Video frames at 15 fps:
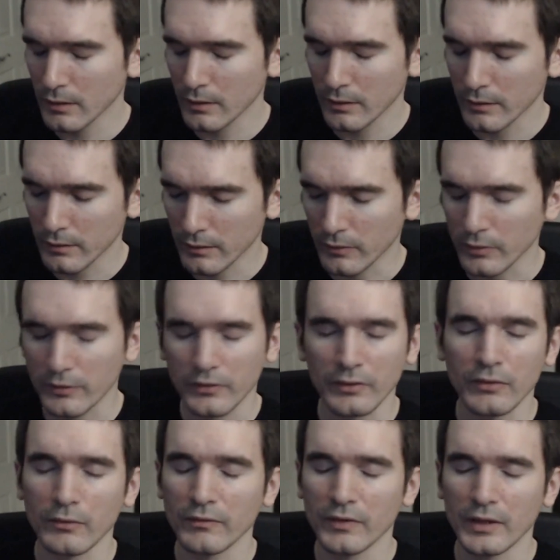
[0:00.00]
deserves its
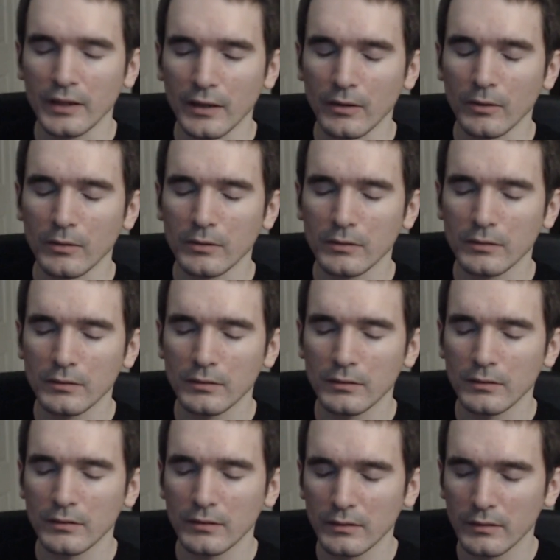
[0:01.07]
own video.
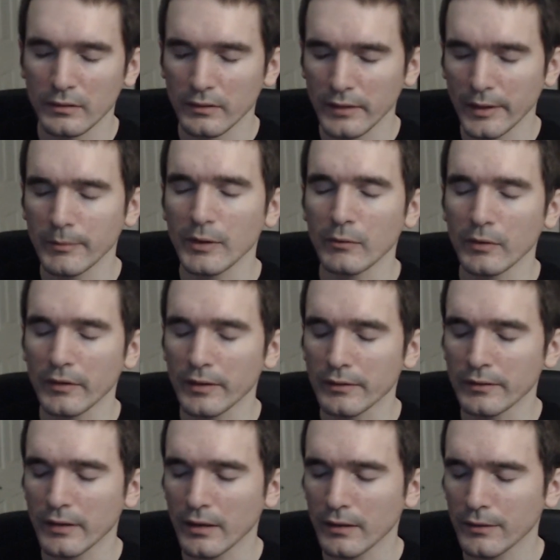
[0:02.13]
It's coming one of these
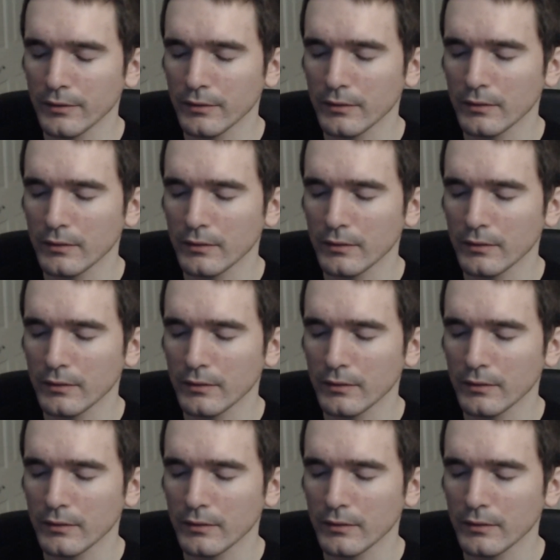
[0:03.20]
days.